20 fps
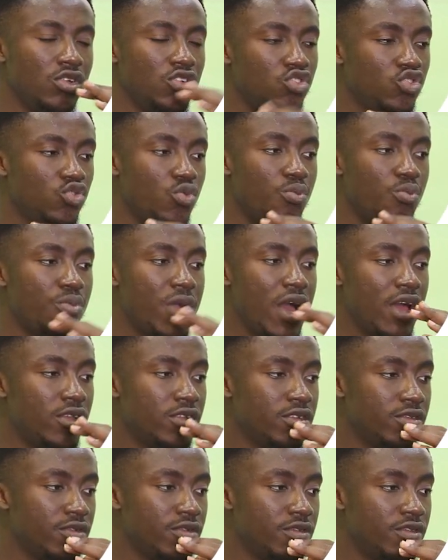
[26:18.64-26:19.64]
So
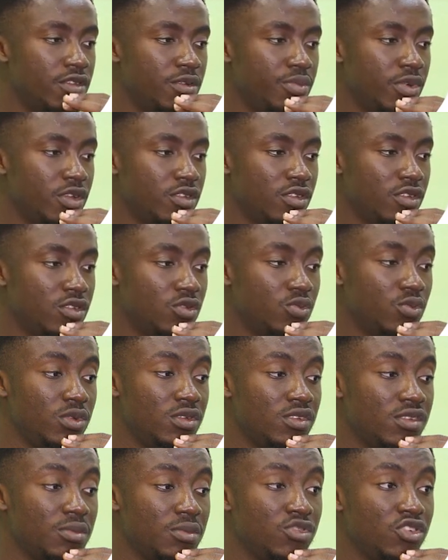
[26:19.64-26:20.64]
minus 50%, we
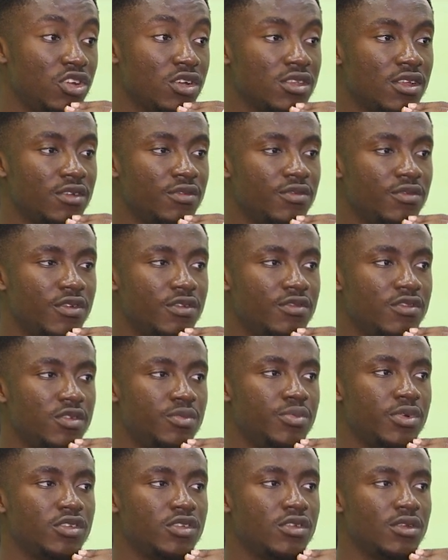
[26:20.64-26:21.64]
subtracted
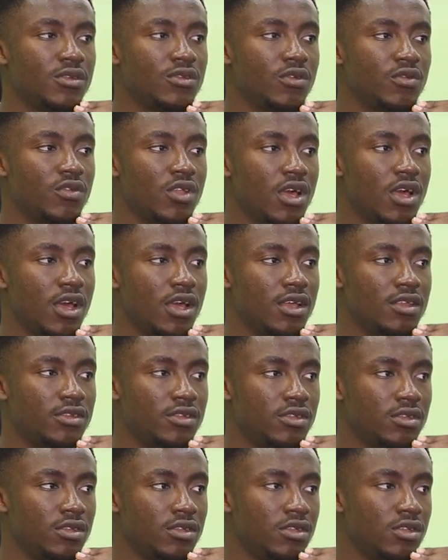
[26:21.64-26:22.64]
50% of the height
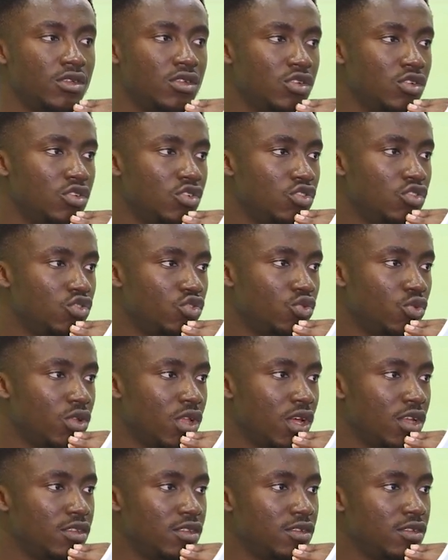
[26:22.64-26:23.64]
so
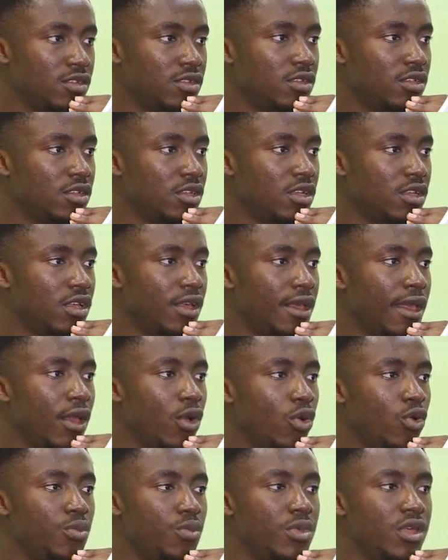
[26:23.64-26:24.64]
that it
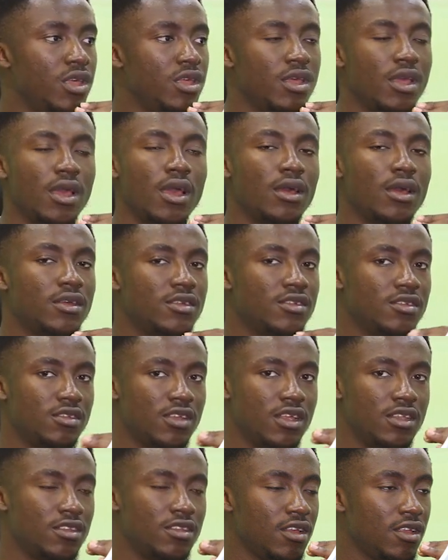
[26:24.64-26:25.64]
will be
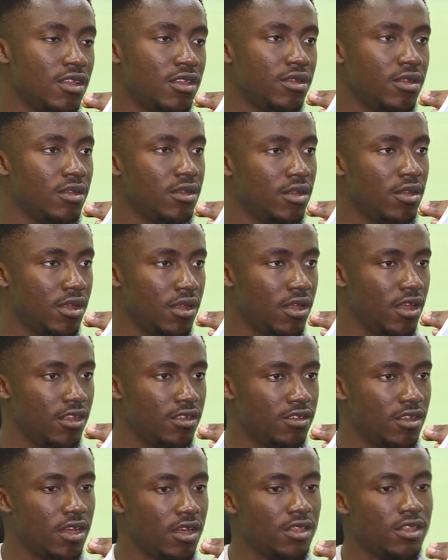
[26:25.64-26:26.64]
centered
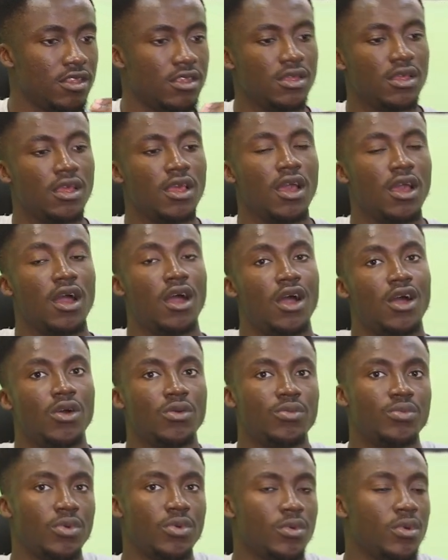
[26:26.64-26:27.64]
exactly.
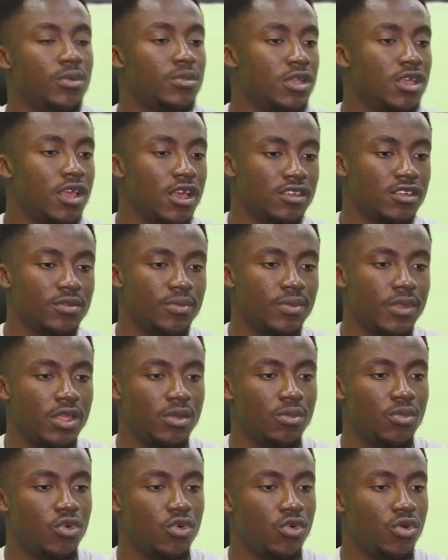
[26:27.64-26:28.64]
I'll probably
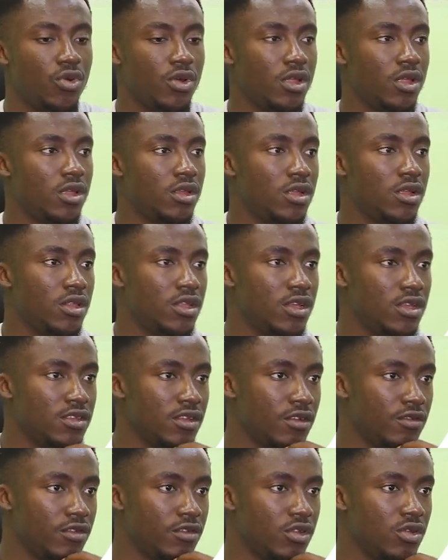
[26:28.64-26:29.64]
explain more in a
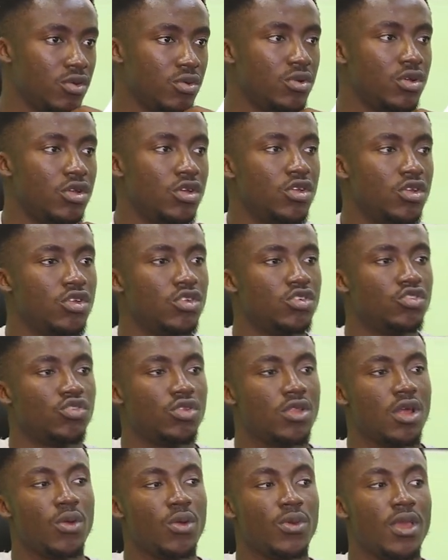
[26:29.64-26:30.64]
later video. So
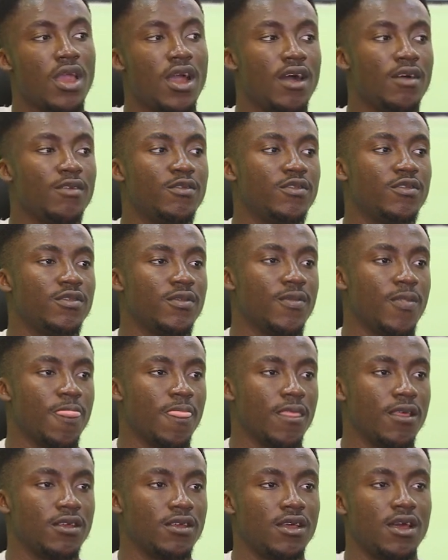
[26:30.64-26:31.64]
now we have
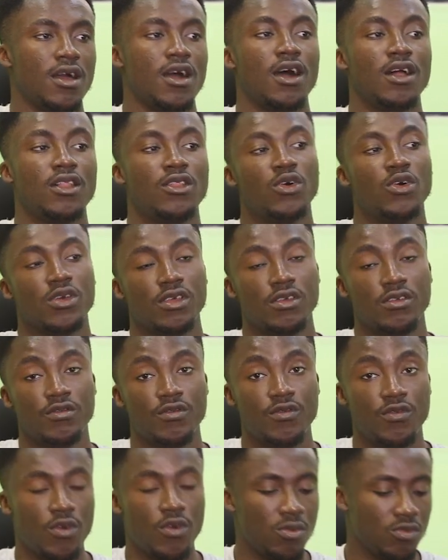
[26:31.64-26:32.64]
our login
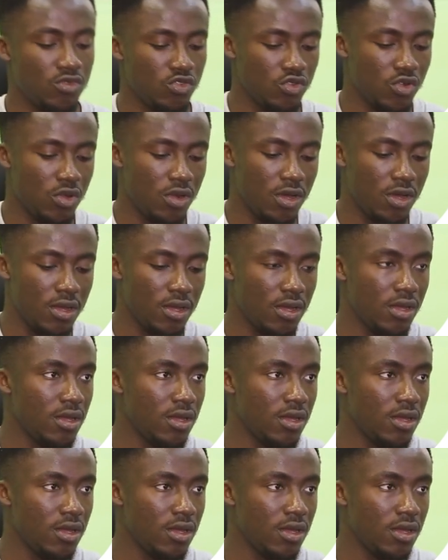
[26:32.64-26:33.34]
form, sorta,